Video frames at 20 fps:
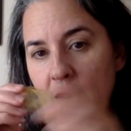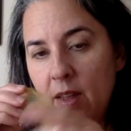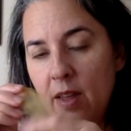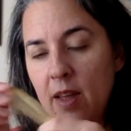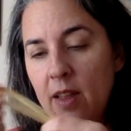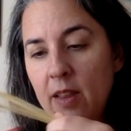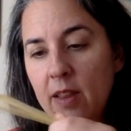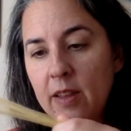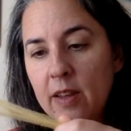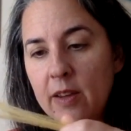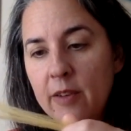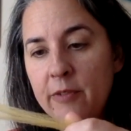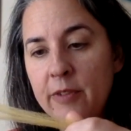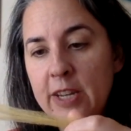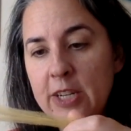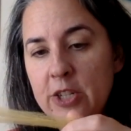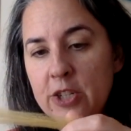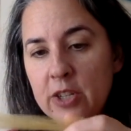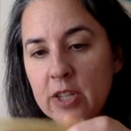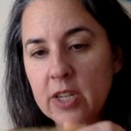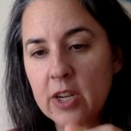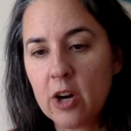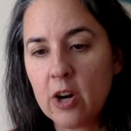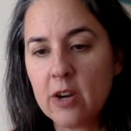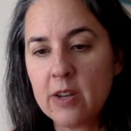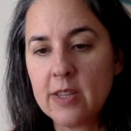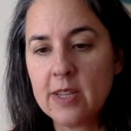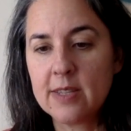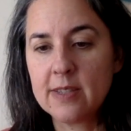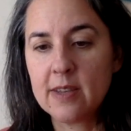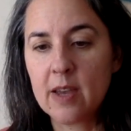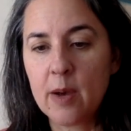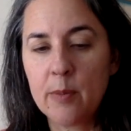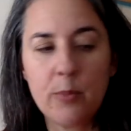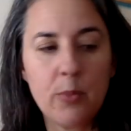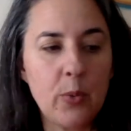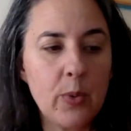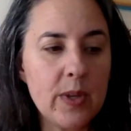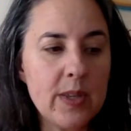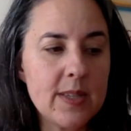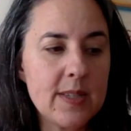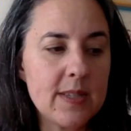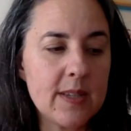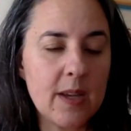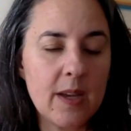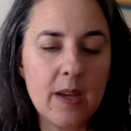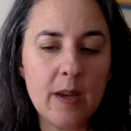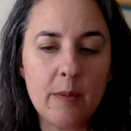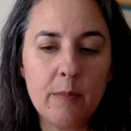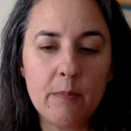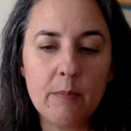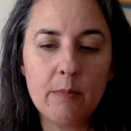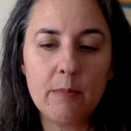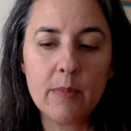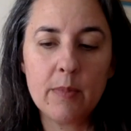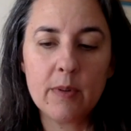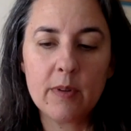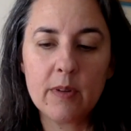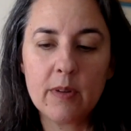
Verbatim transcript: I'll eventually card this up with some